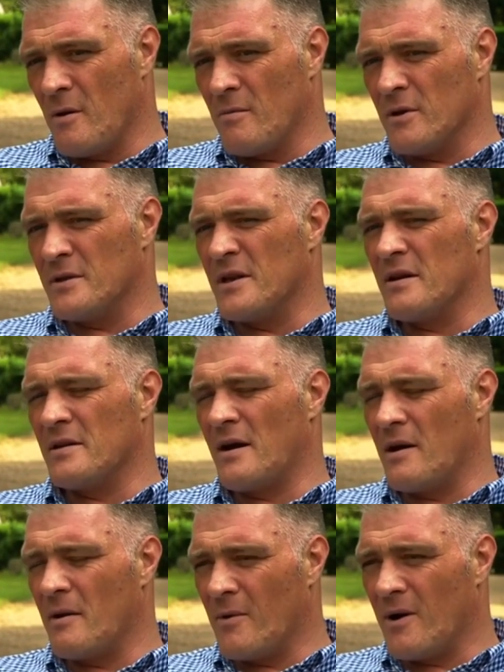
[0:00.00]
But deep
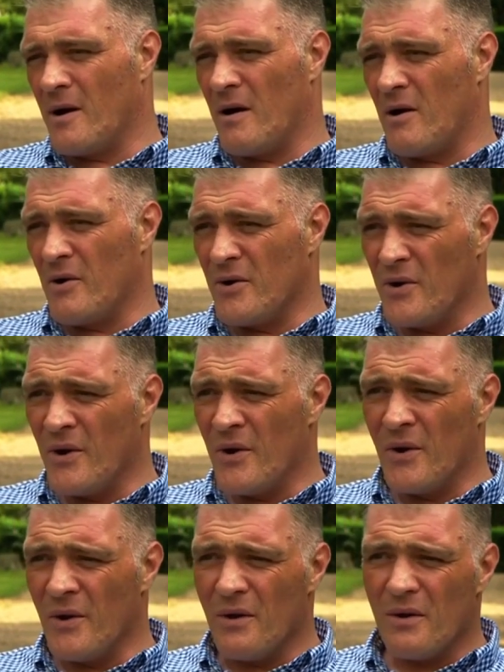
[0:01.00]
down in my heart I
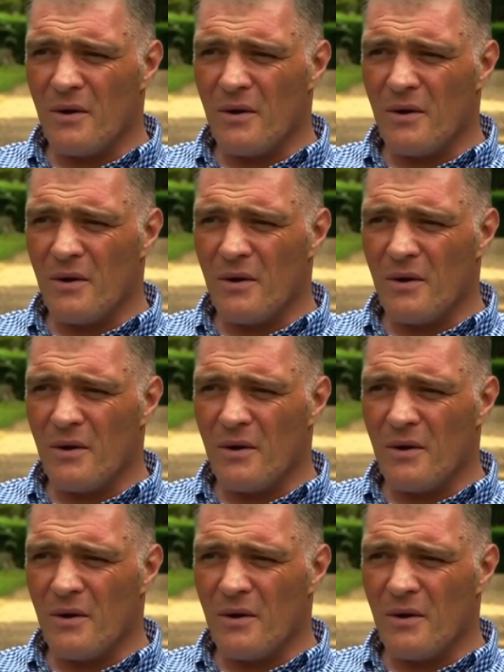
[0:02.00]
knew